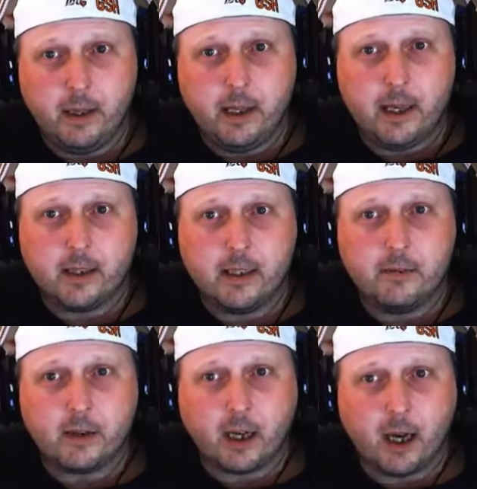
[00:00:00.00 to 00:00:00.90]
and leave a
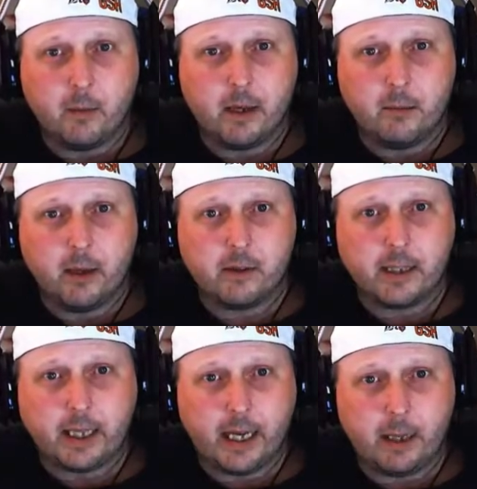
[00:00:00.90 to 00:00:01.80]
comment about the
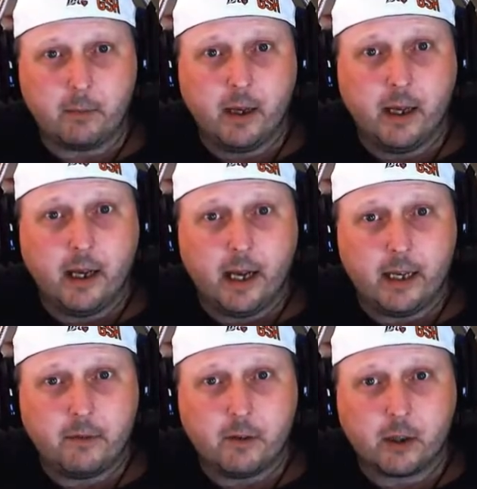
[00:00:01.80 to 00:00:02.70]
game. And
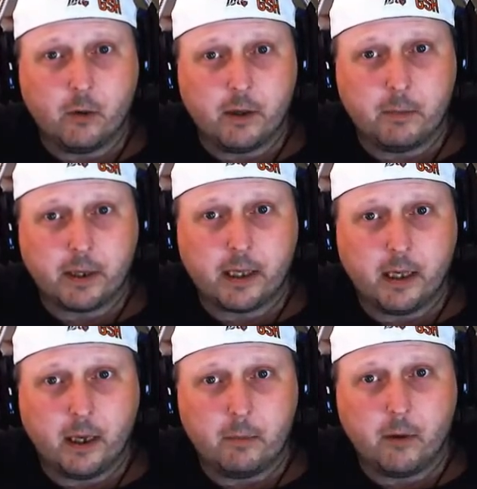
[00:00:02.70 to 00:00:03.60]
if you're going to pick it
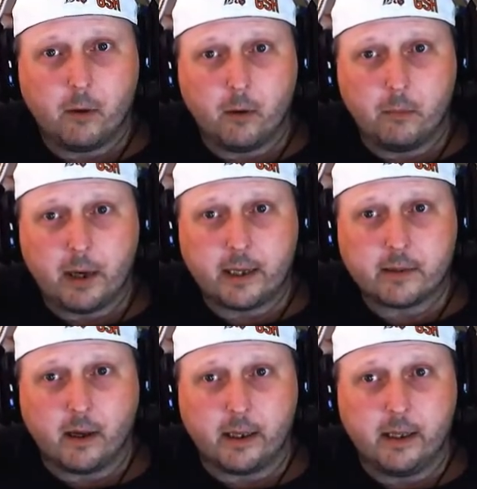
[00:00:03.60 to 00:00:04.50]
up or pass
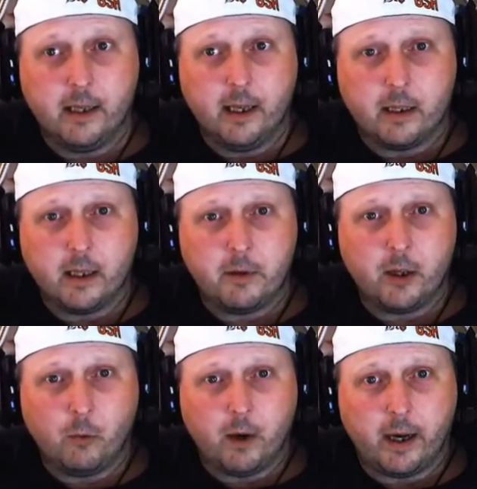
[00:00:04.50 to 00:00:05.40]
on it, let me know
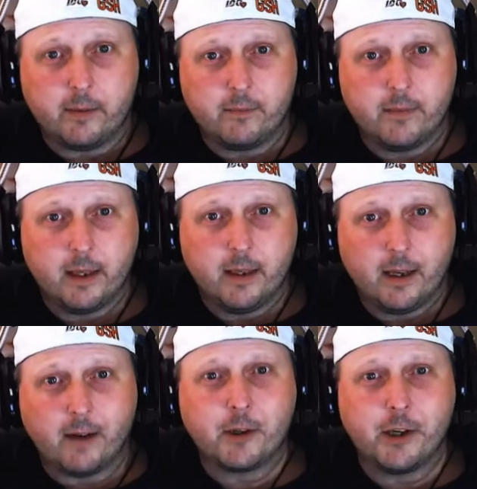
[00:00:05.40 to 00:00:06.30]
why.
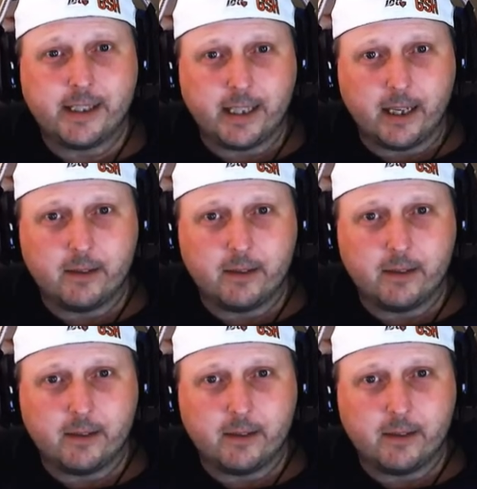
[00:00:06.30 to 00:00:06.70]
Have a great day.